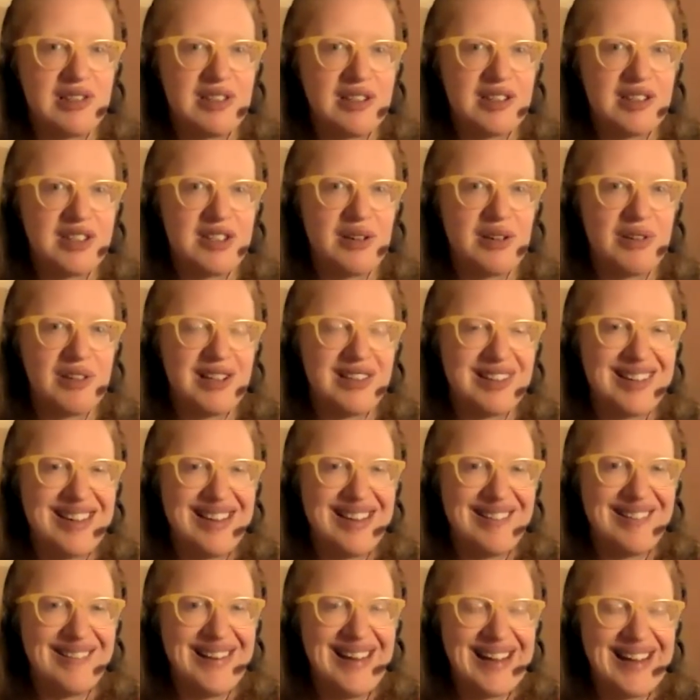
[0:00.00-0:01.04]
so that, you
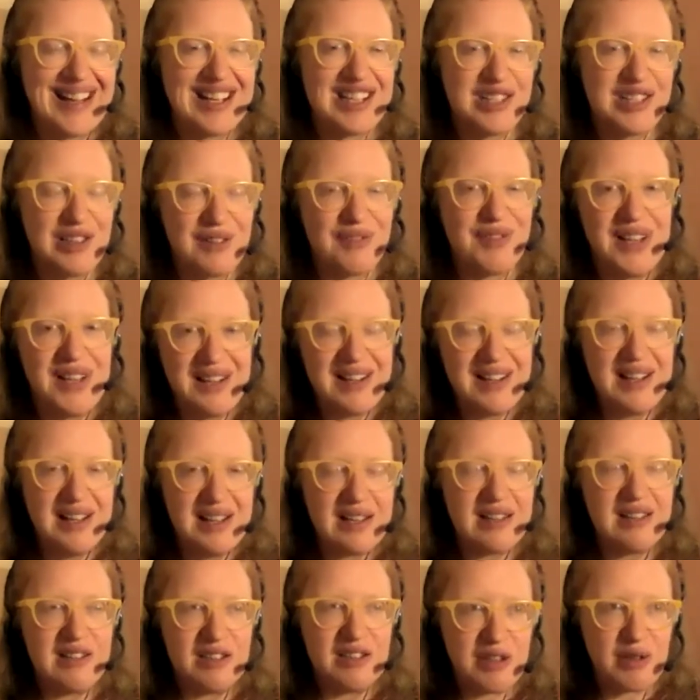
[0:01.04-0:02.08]
know, it can sort of
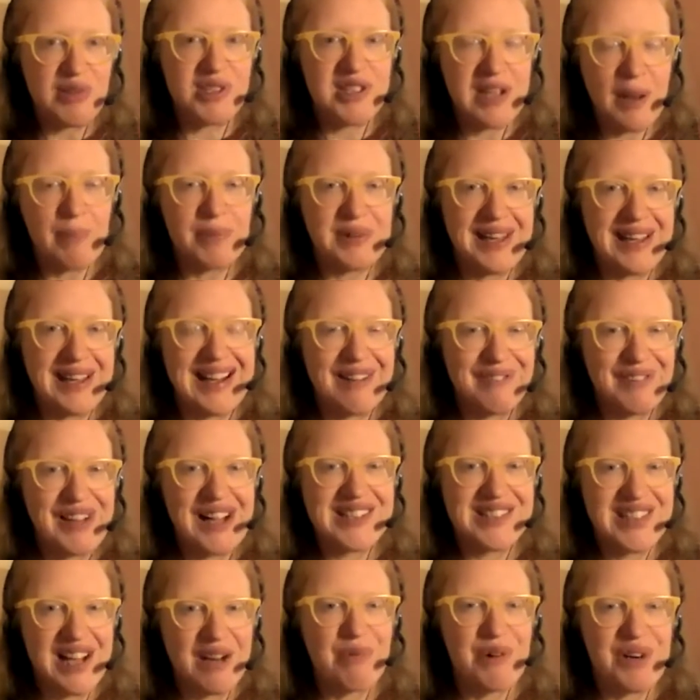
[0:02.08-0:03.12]
do something, and if
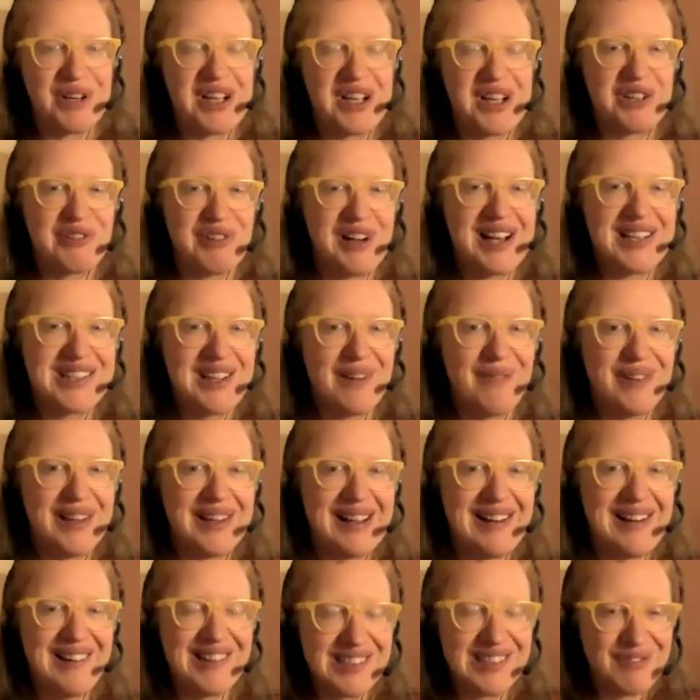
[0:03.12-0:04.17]
that's not working, try something
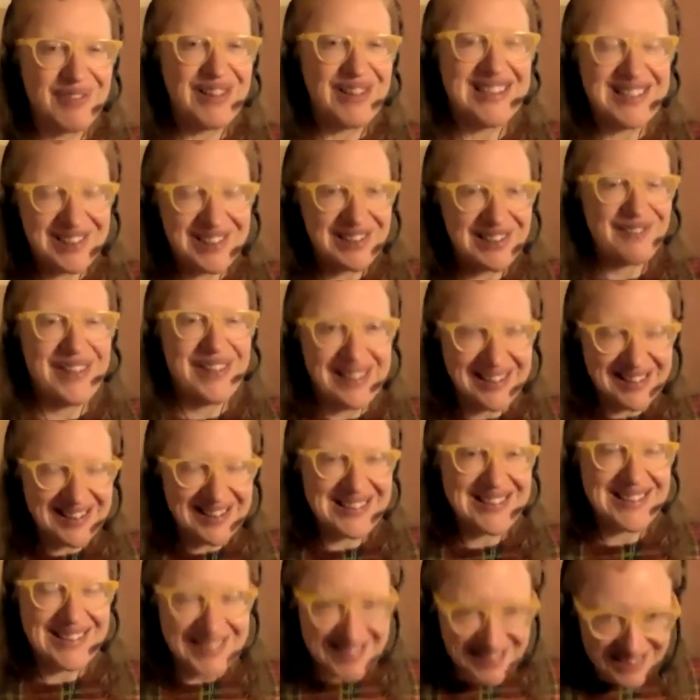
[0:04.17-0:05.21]
else in sort of
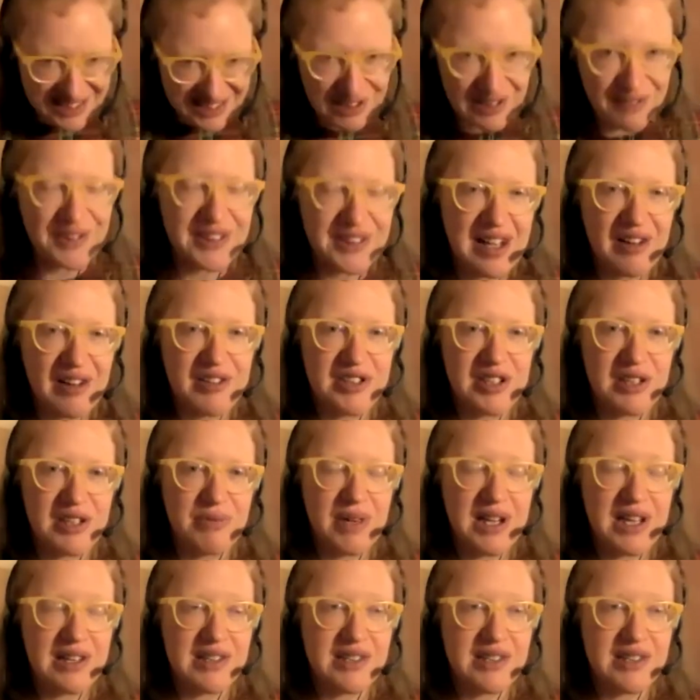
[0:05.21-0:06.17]
intelligent way.